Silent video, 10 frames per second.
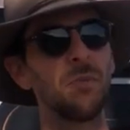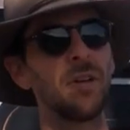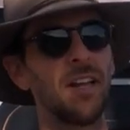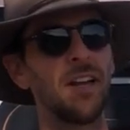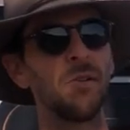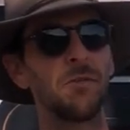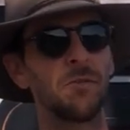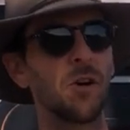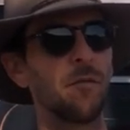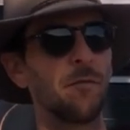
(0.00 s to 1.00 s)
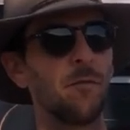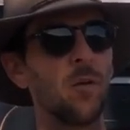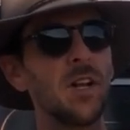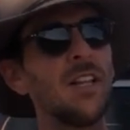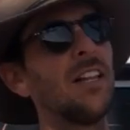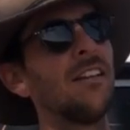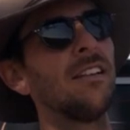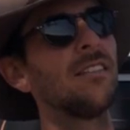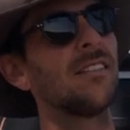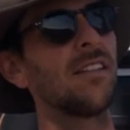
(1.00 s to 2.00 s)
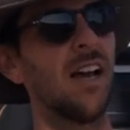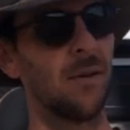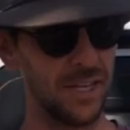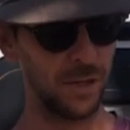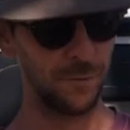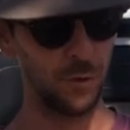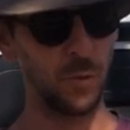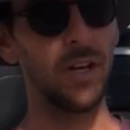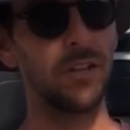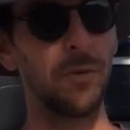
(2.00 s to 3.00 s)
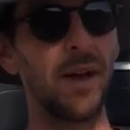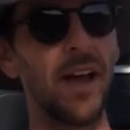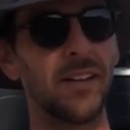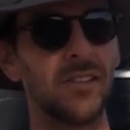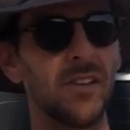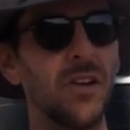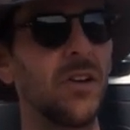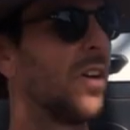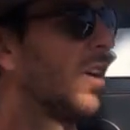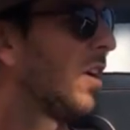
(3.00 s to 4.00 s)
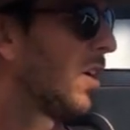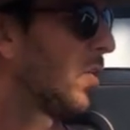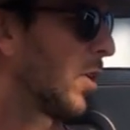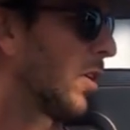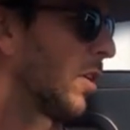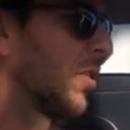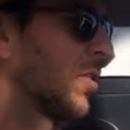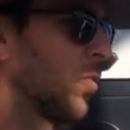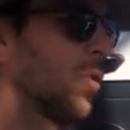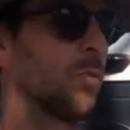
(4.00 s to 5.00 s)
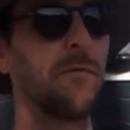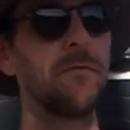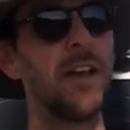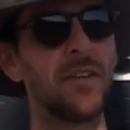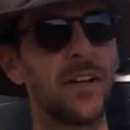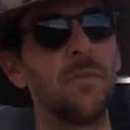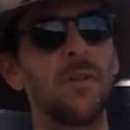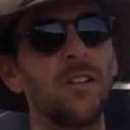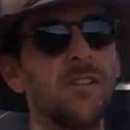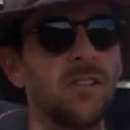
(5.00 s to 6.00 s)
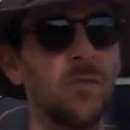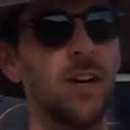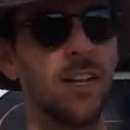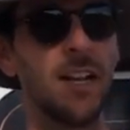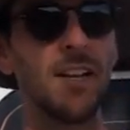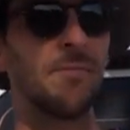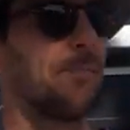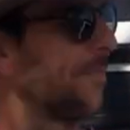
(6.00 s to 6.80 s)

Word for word: you a bit later, we've got 40 litres um, in the footwell in the back. So we've got loads of water we've never come close to running out.